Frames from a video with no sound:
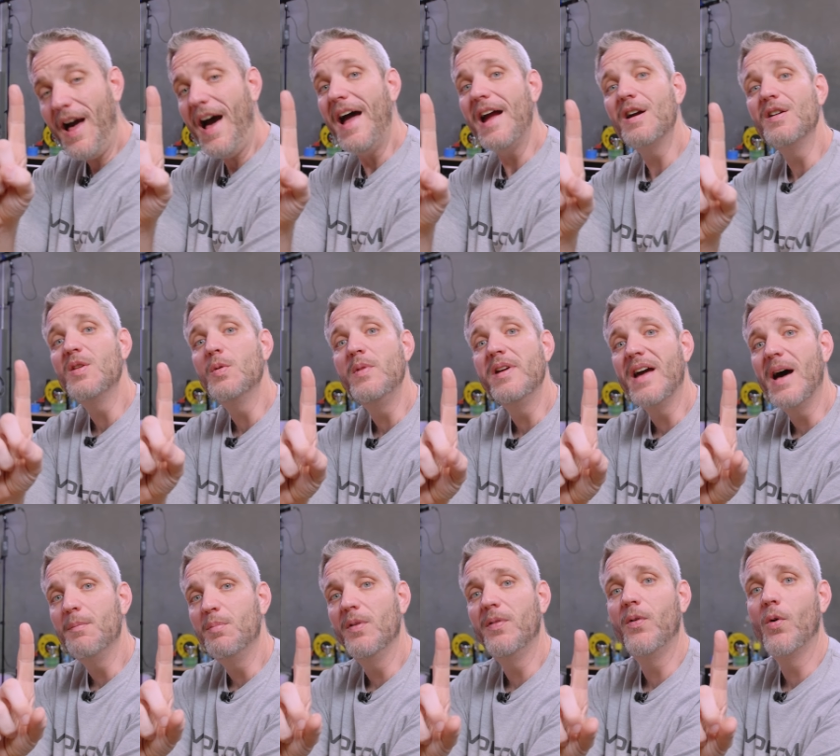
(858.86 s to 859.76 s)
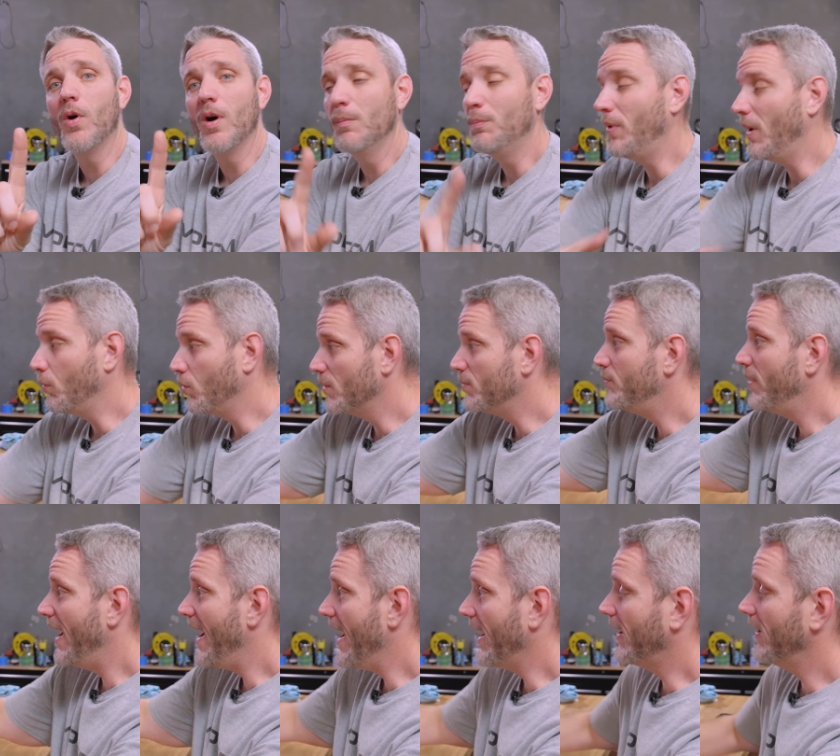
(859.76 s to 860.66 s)
higher than we got before, but we're
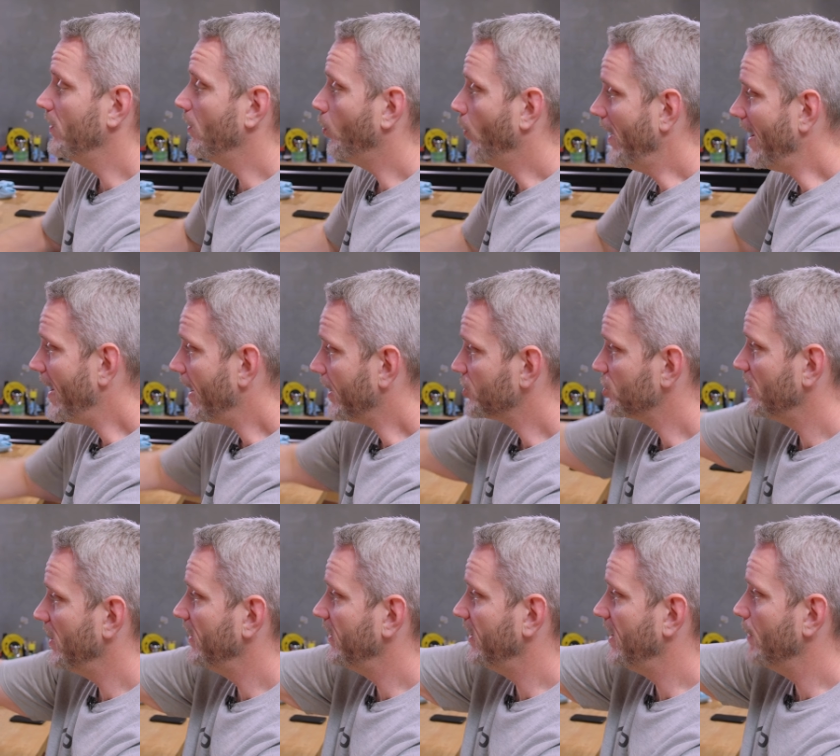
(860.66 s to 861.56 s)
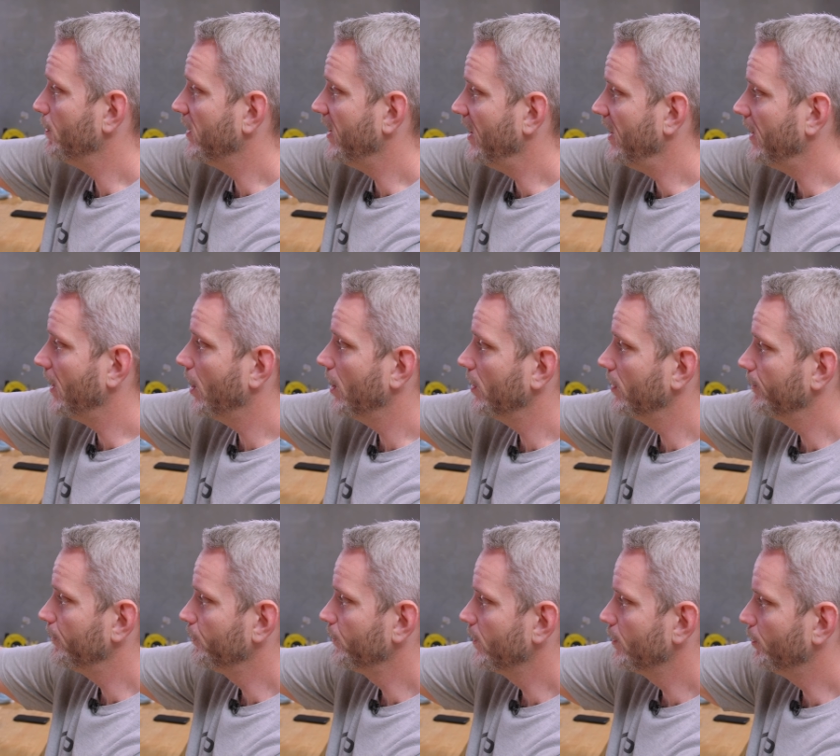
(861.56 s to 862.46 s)
back. And the way I actually ended up getting our
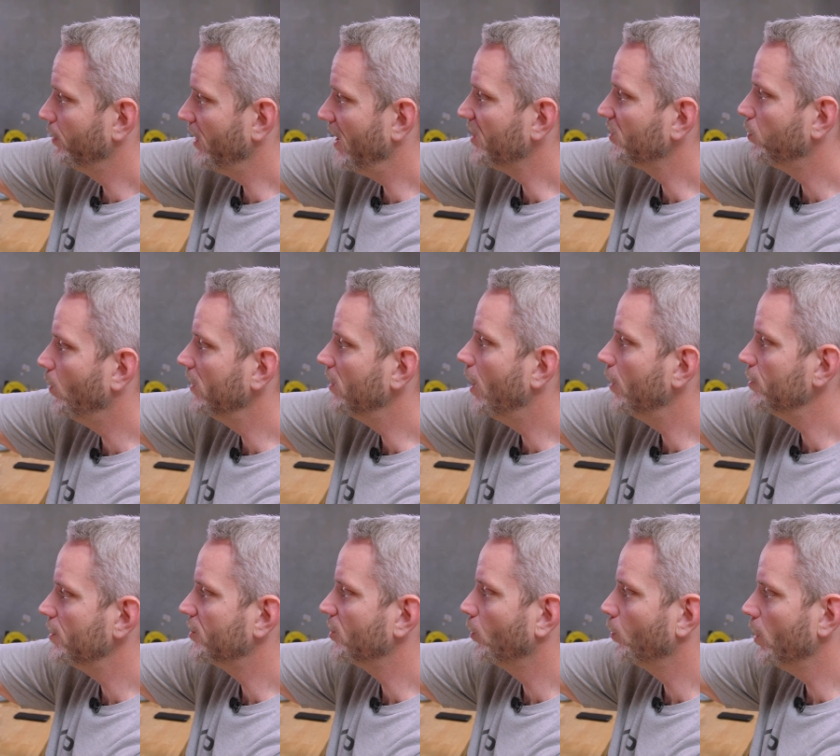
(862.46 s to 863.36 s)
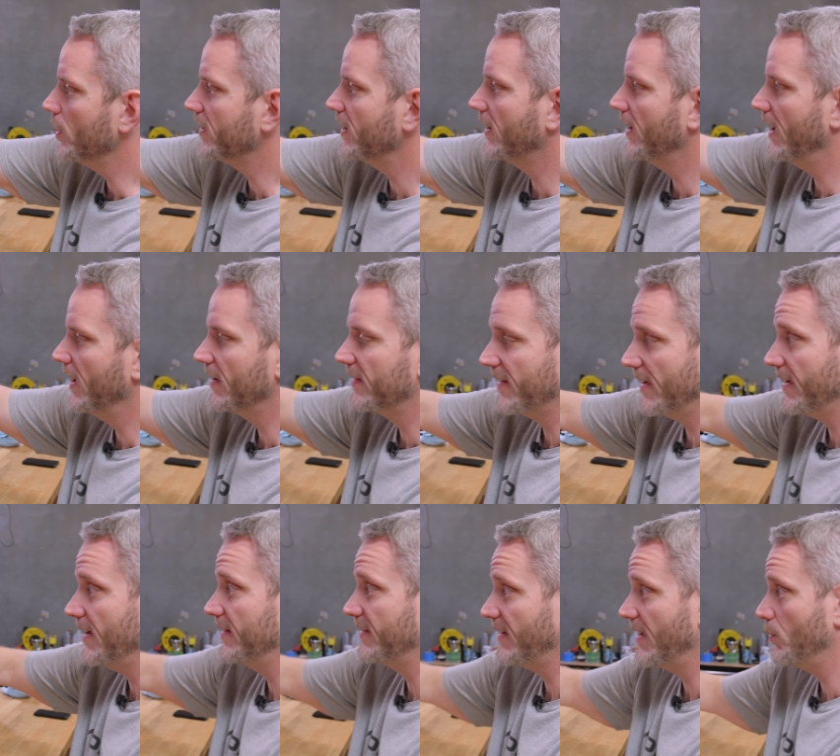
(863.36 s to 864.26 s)
plus 100 to work again, because
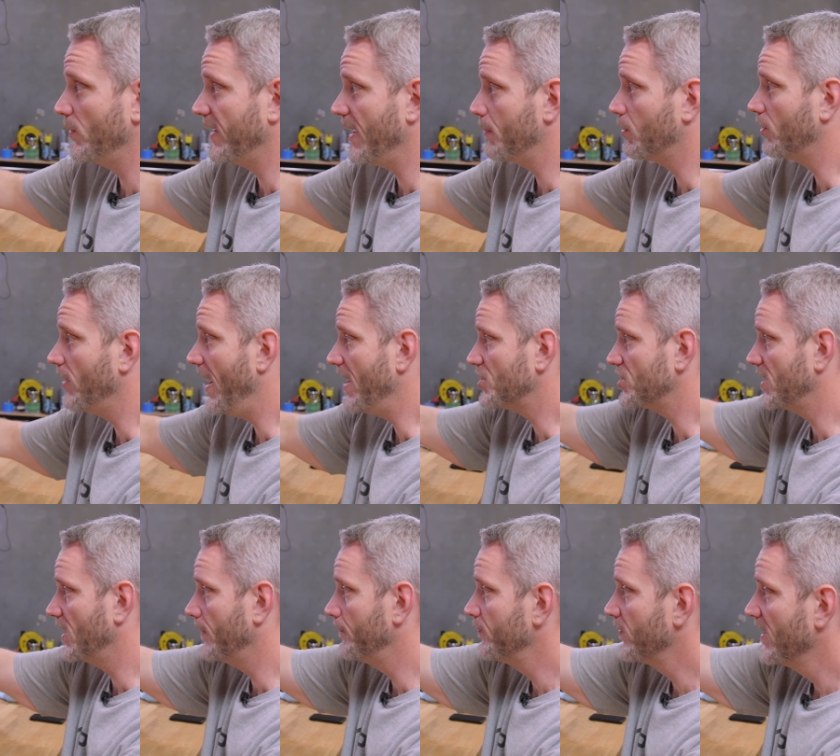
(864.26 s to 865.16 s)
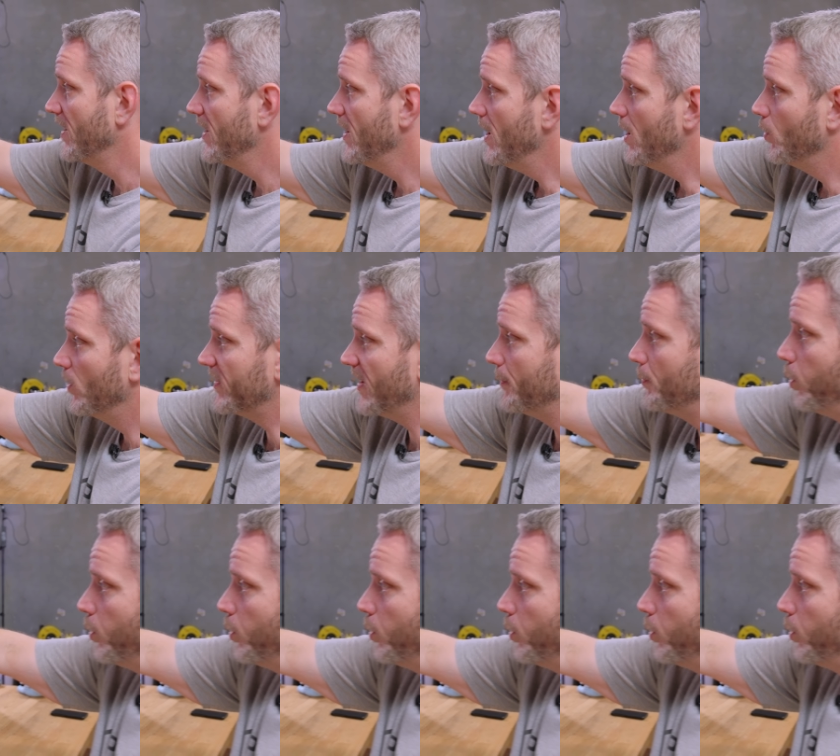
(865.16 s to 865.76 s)
like I said, we kept crashing, was I